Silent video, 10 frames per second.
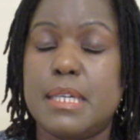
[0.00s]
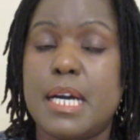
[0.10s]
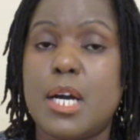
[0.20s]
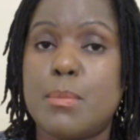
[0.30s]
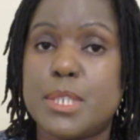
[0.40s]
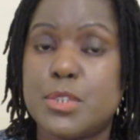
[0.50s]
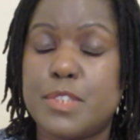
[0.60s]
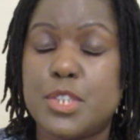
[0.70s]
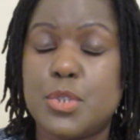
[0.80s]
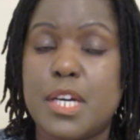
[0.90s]
how much of
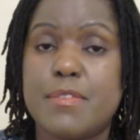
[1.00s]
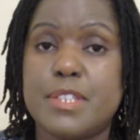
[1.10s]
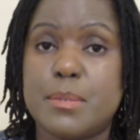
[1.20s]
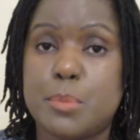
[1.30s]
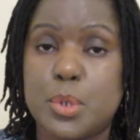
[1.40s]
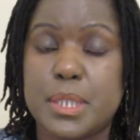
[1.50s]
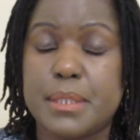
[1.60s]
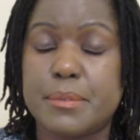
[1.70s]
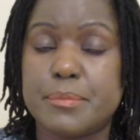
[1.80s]
it you have in the body.